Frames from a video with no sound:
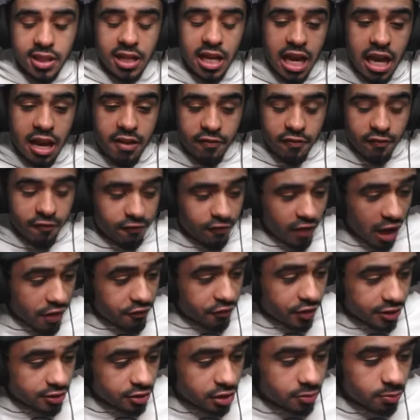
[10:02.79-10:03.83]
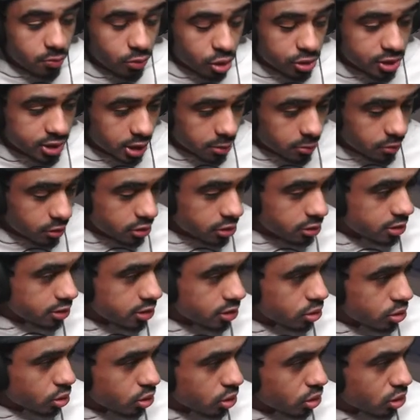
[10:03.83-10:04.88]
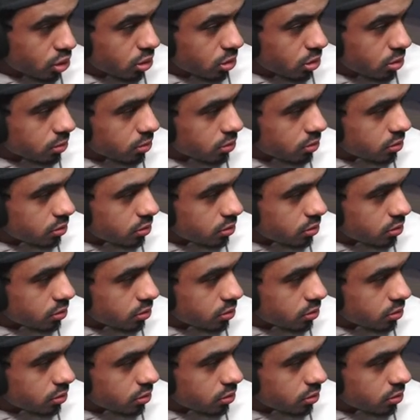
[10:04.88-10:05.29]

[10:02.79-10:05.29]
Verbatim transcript: have 500 more summons to do.